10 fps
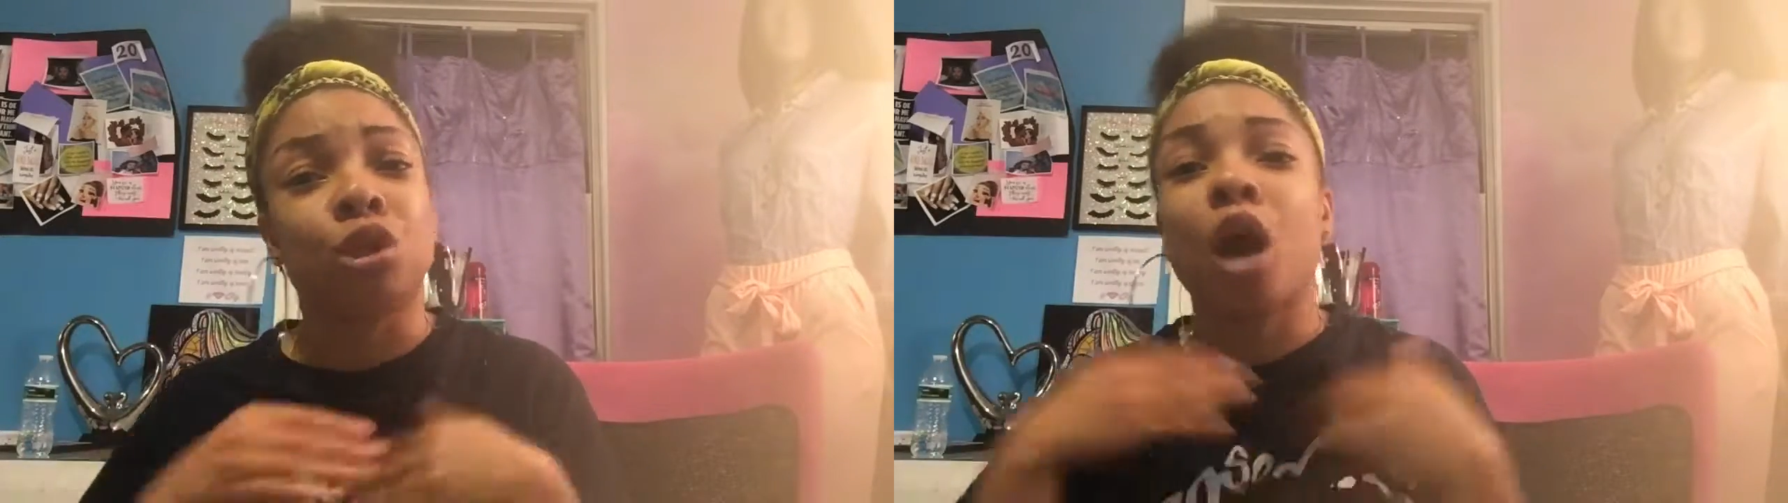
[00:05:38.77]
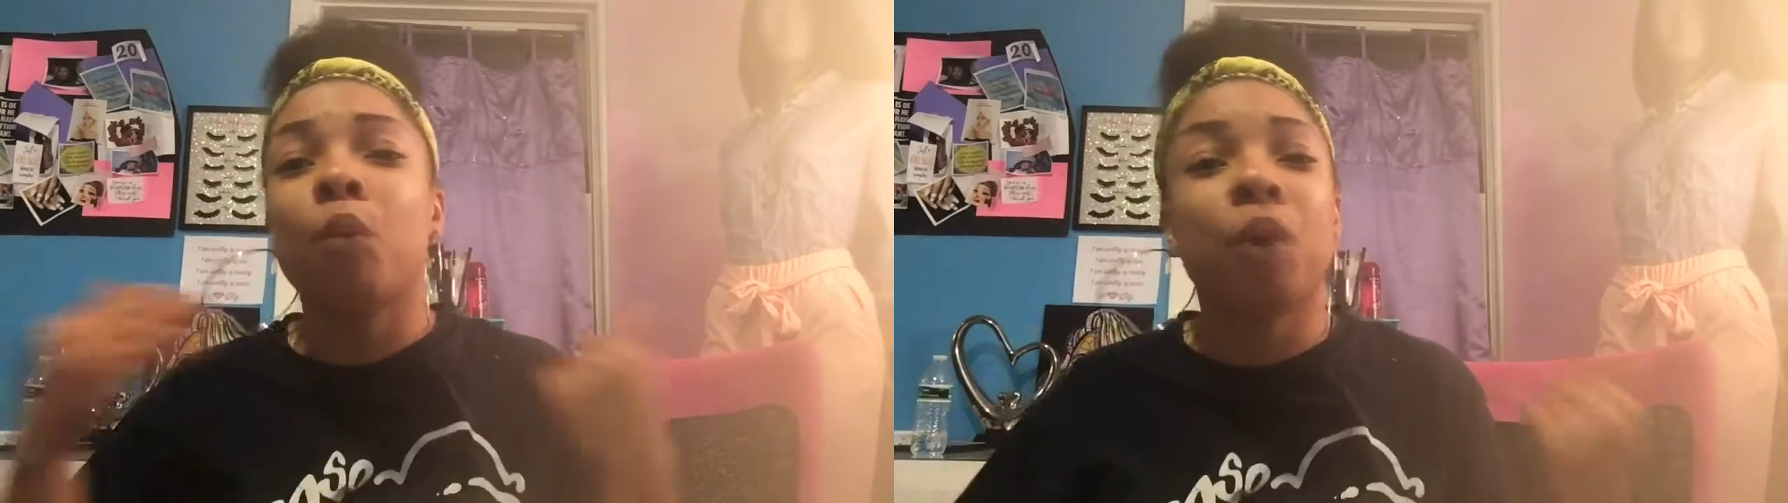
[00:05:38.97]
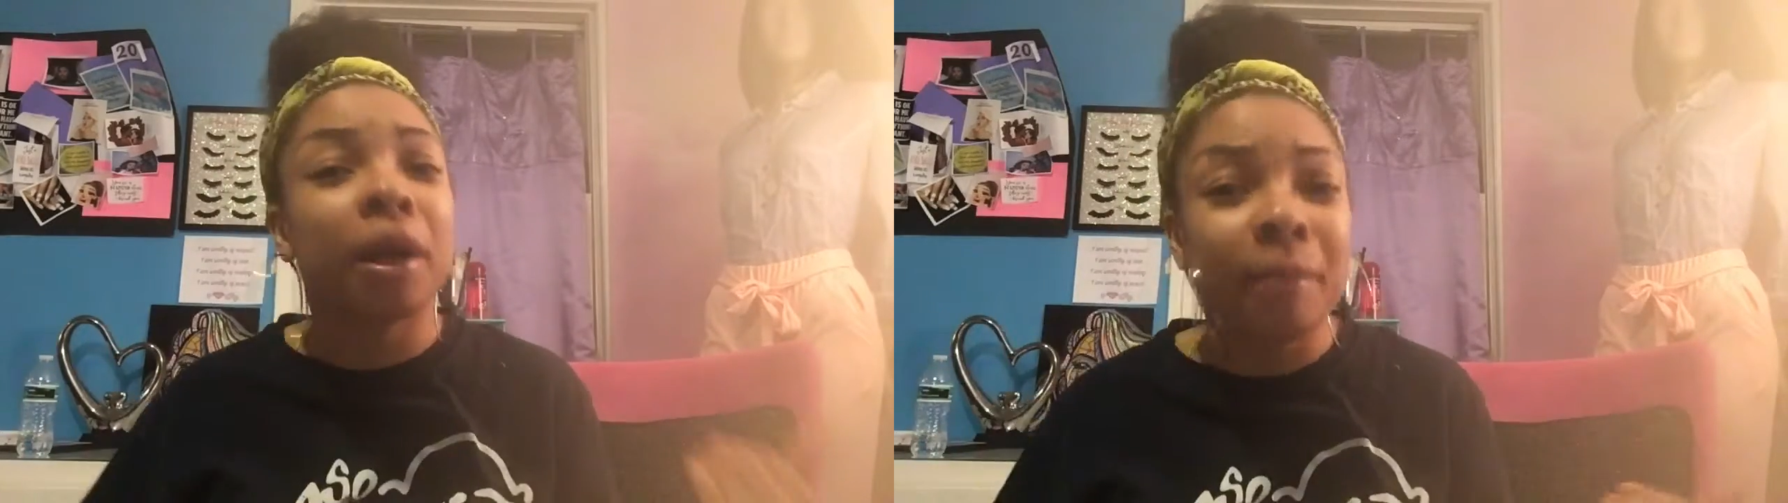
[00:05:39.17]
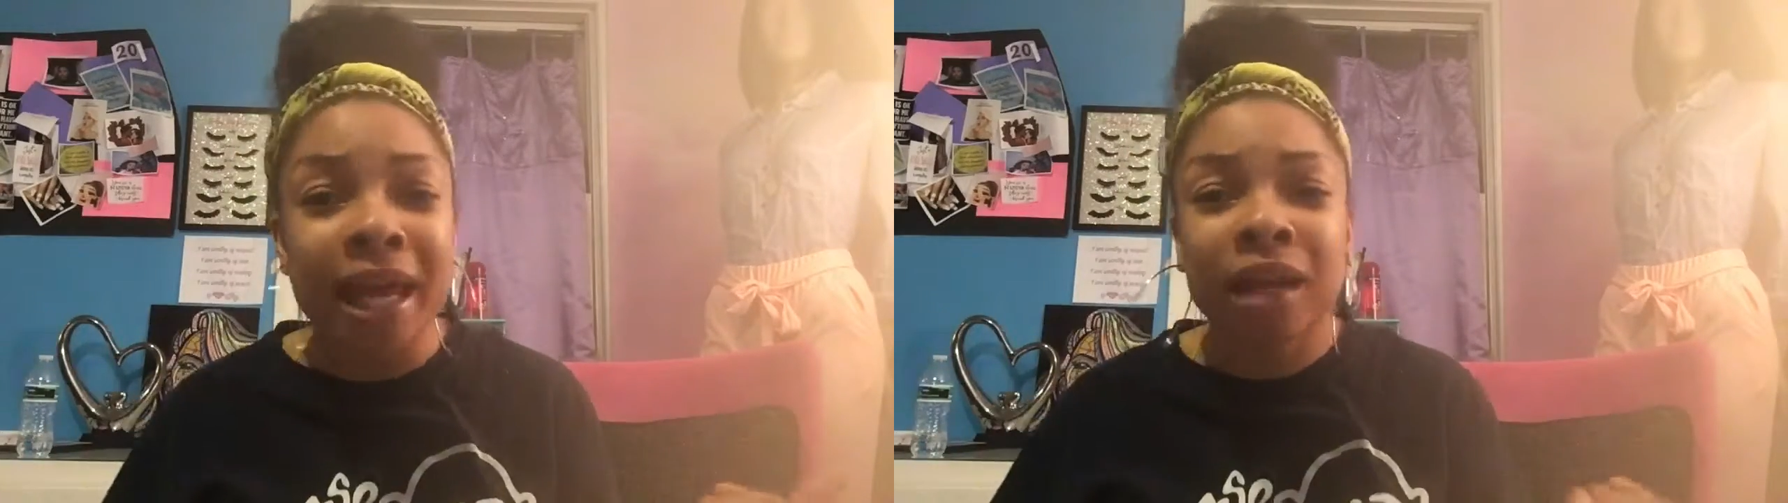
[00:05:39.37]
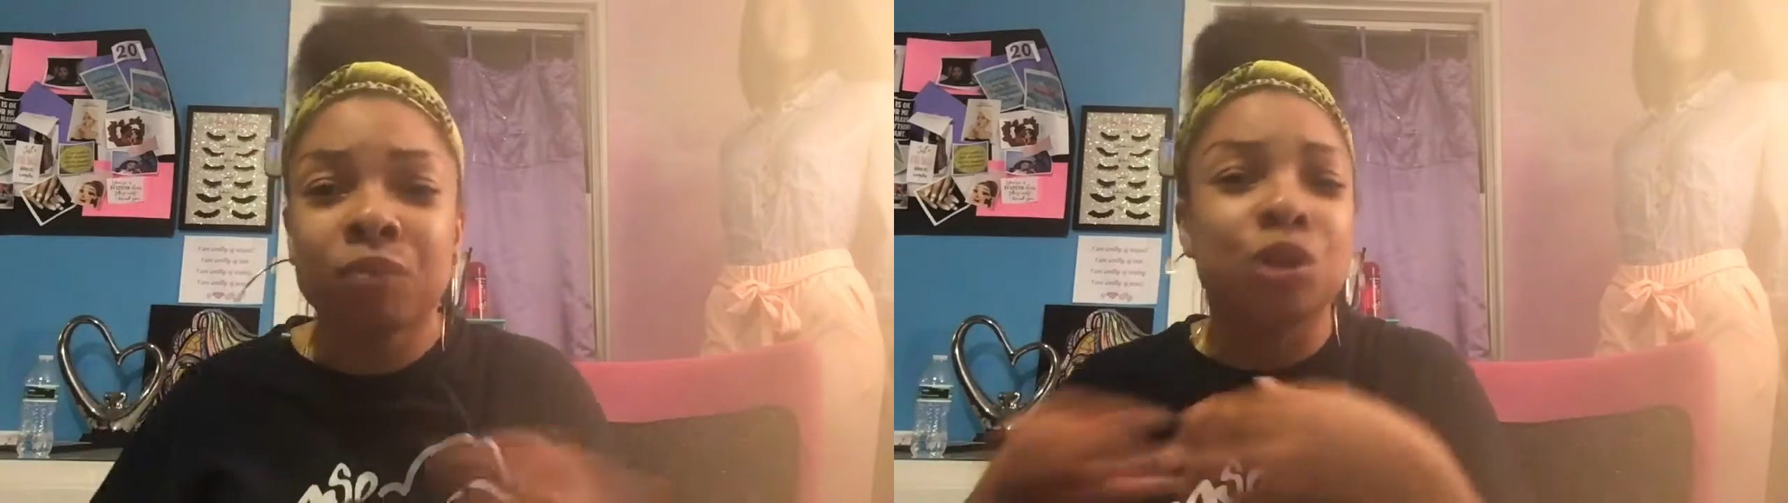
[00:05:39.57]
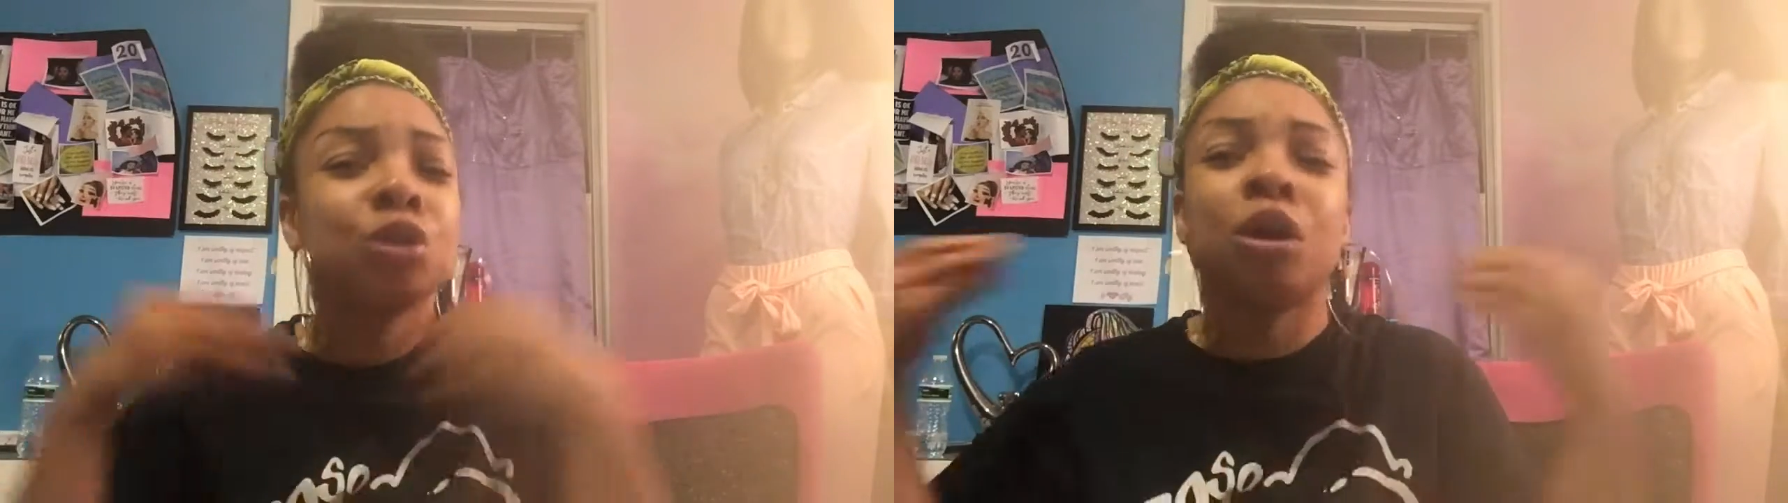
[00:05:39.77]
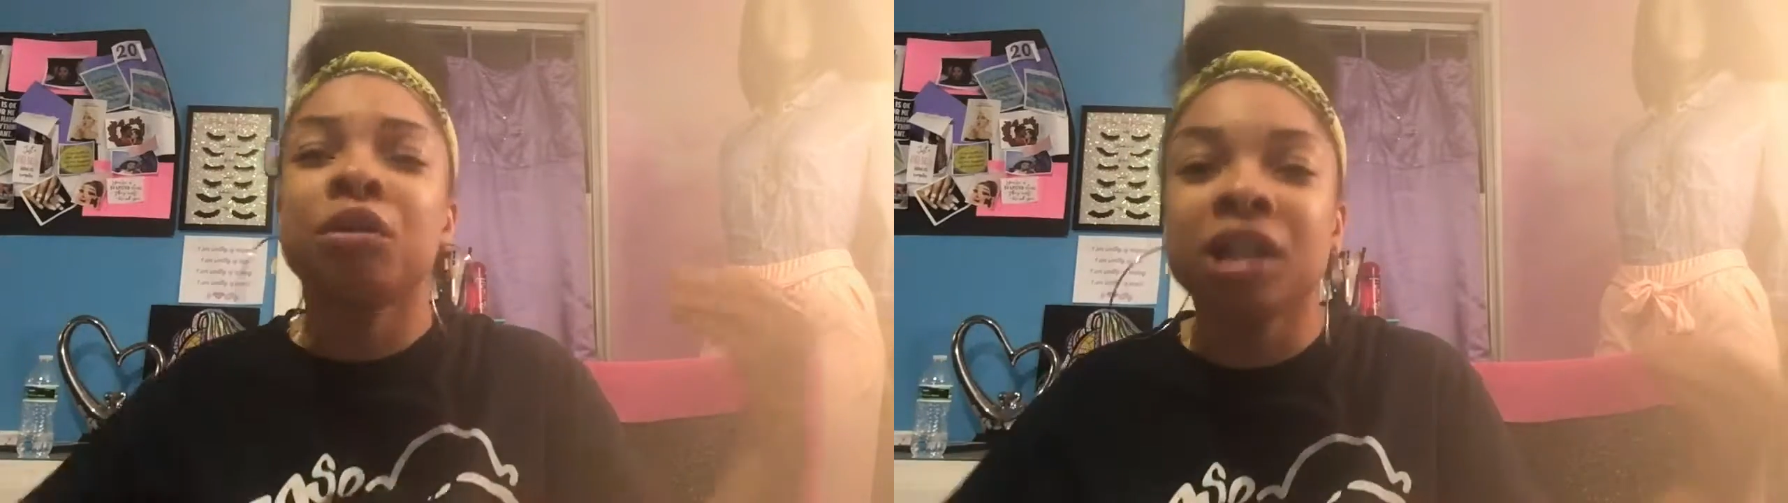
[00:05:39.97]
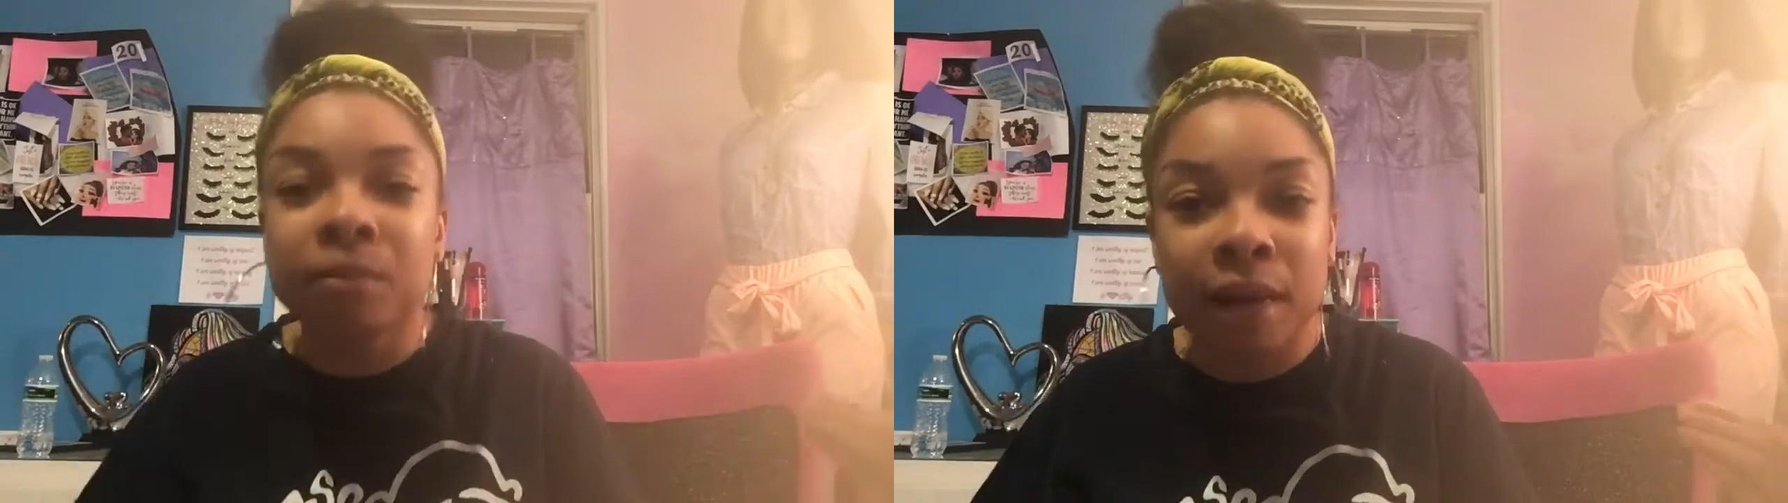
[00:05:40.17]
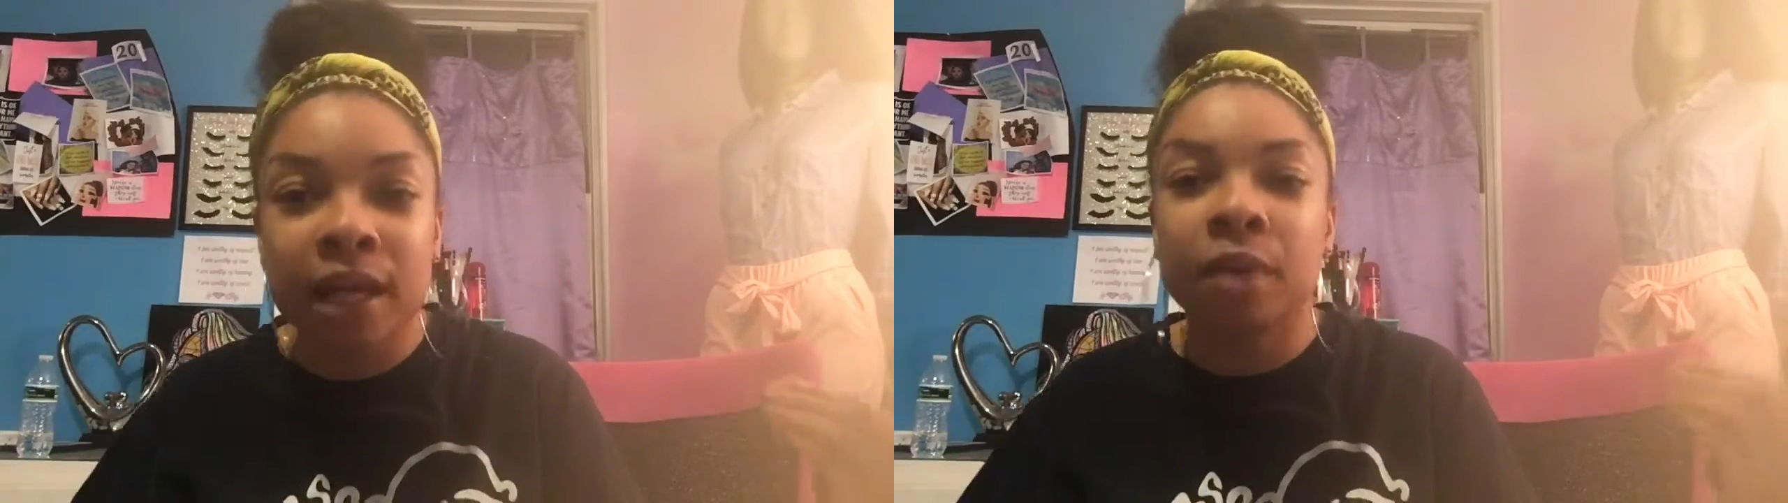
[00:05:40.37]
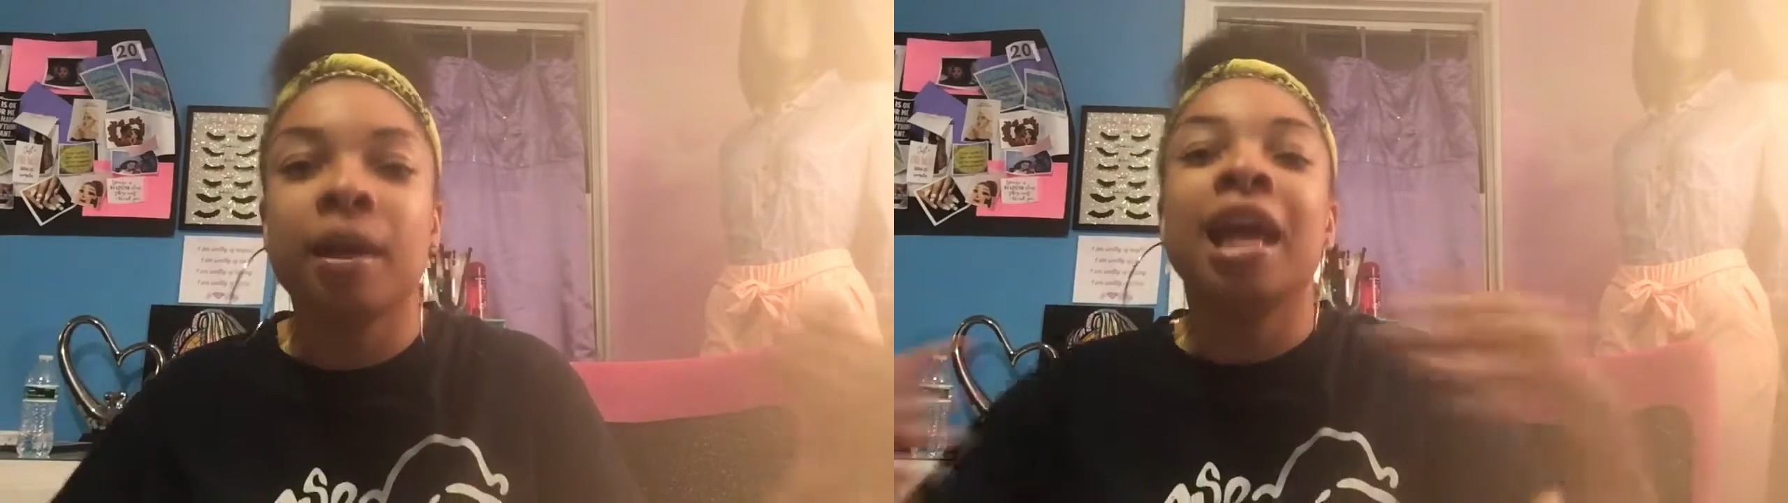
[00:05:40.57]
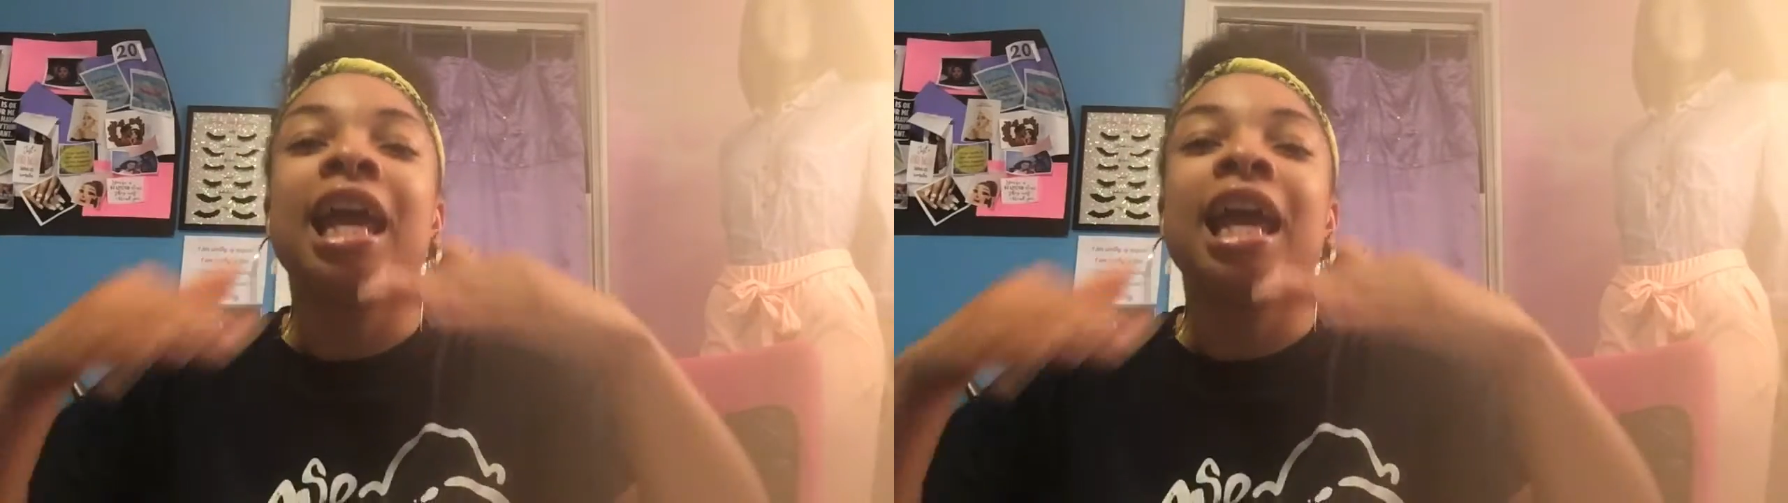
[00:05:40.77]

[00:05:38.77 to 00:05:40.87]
don't wear makeup, you don't need makeup.